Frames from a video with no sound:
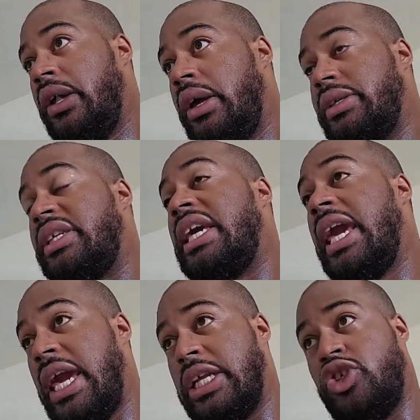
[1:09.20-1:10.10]
is
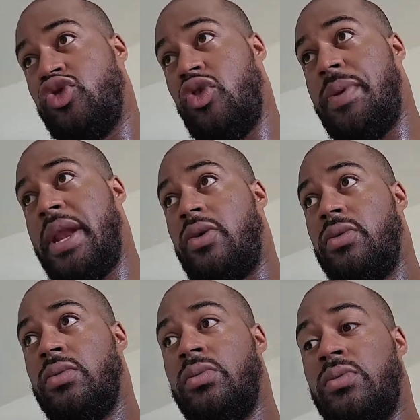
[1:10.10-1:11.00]
kids dripping out.
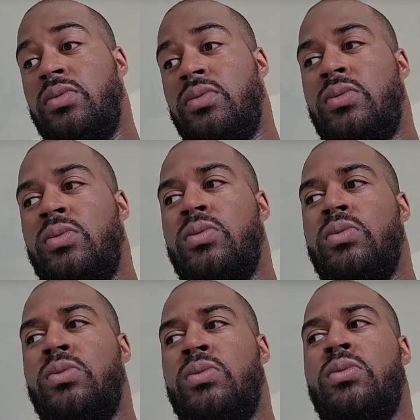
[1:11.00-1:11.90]
Uh, I,
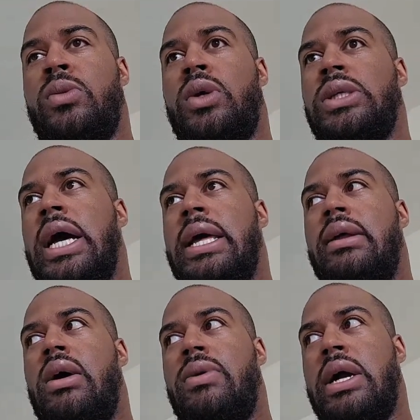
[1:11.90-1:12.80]
I,
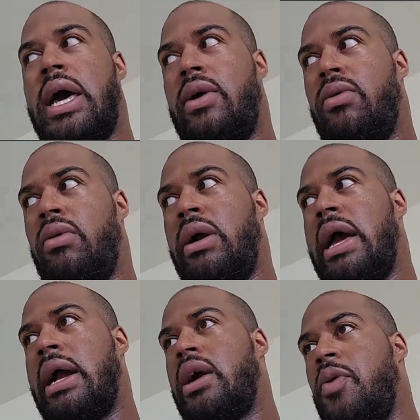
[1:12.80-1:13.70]
got a, I
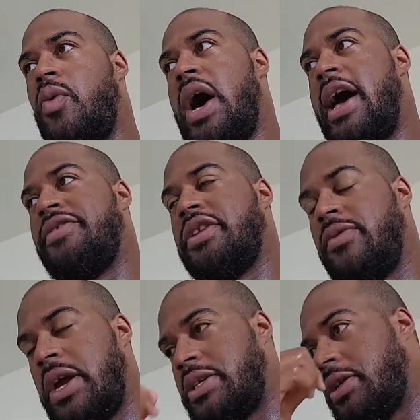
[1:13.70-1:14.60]
got a couple wives and
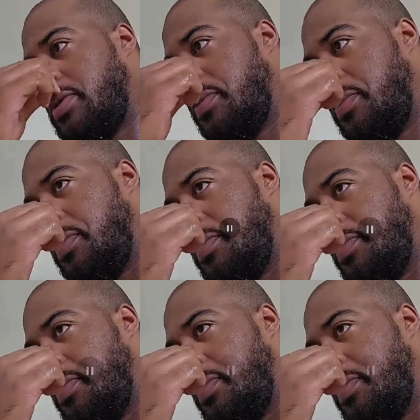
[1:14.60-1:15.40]
they raise it. A